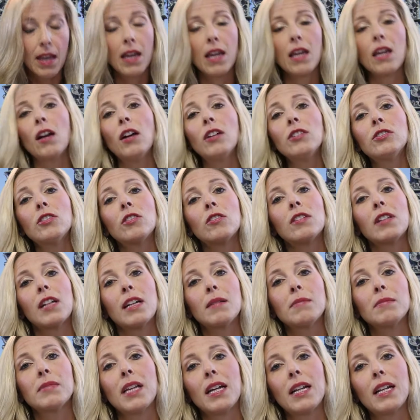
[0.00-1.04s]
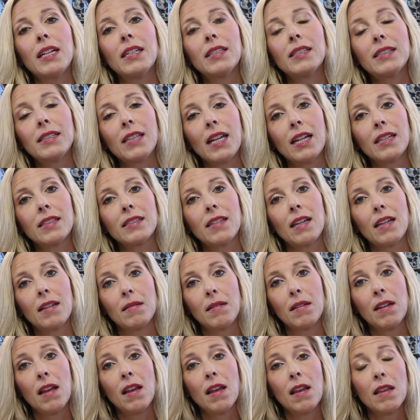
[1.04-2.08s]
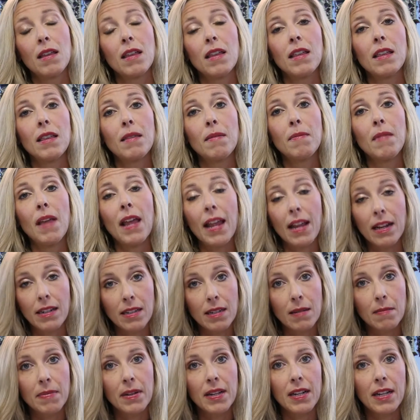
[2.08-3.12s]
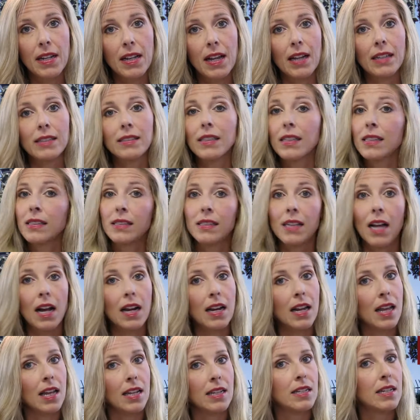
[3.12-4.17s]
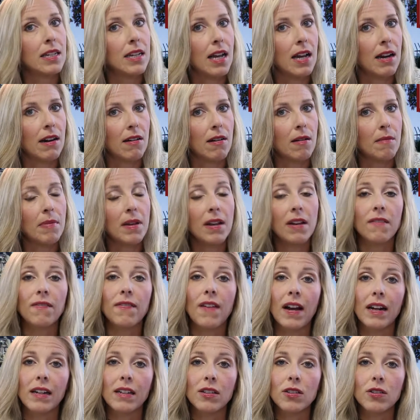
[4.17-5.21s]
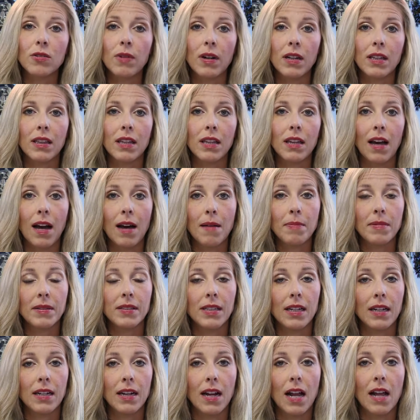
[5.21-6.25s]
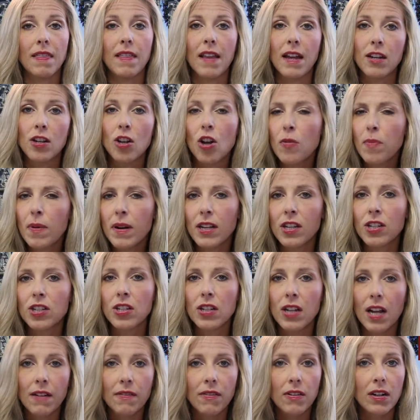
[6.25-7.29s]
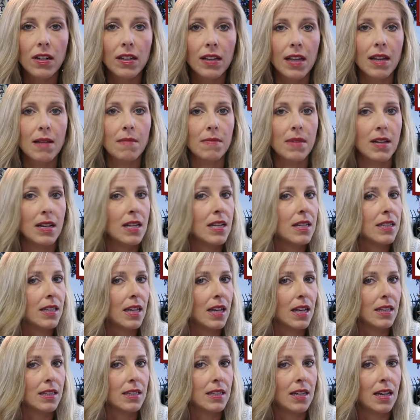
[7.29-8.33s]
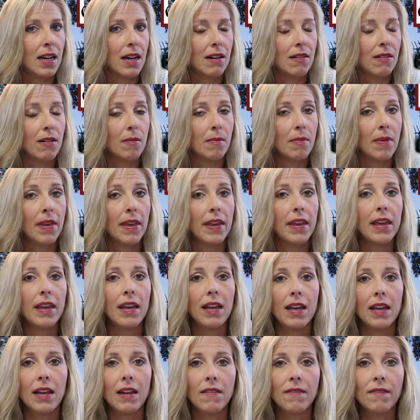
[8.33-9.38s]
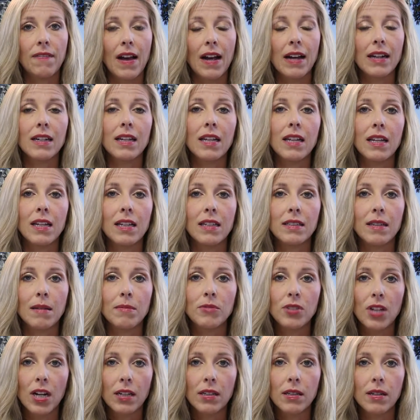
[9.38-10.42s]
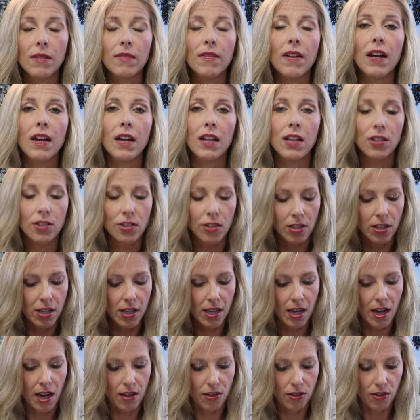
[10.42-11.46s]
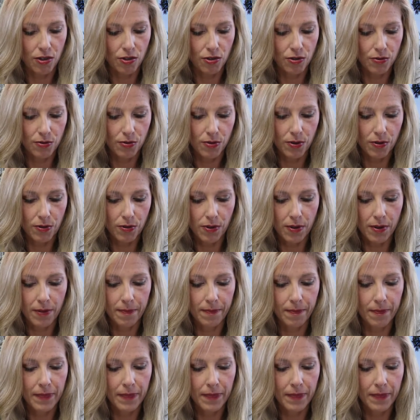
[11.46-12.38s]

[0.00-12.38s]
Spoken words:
He also claims that his stance on anti-BDS is not anti-Arab. In fact, it's quite the opposite, and that nobody should ever claim that he's anti-Arab. In fact, he is objective and he's looking at the truth.